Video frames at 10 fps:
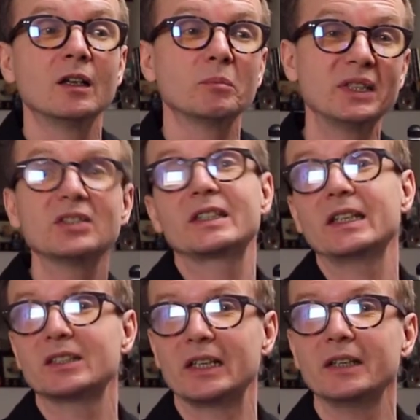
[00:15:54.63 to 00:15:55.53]
please
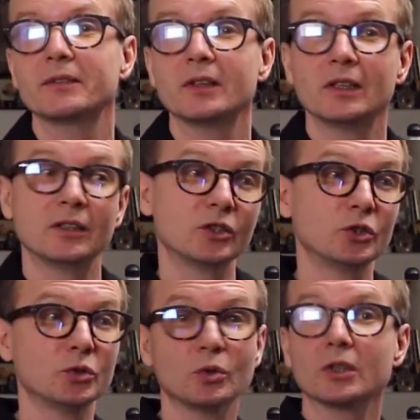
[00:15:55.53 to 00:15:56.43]
stay safe,
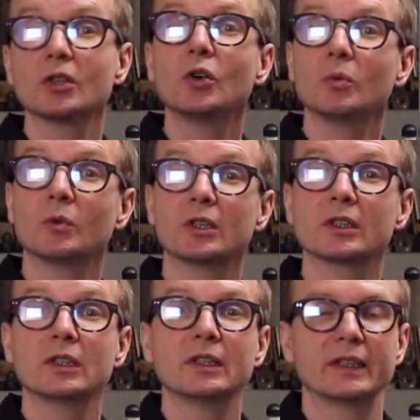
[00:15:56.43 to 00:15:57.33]
do all the
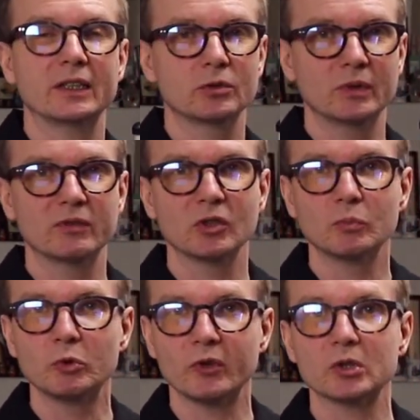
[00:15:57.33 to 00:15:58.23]
homework. Next week we'll
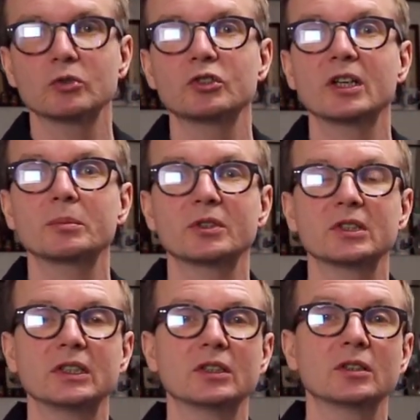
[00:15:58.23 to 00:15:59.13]
move on to chapter
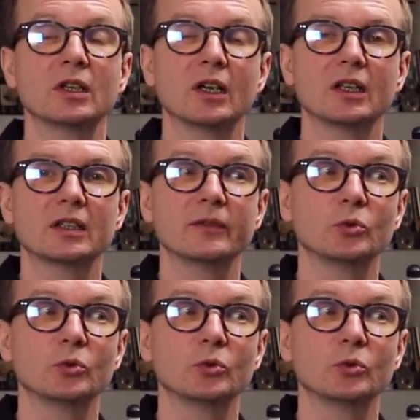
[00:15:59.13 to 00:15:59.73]
6. I'll give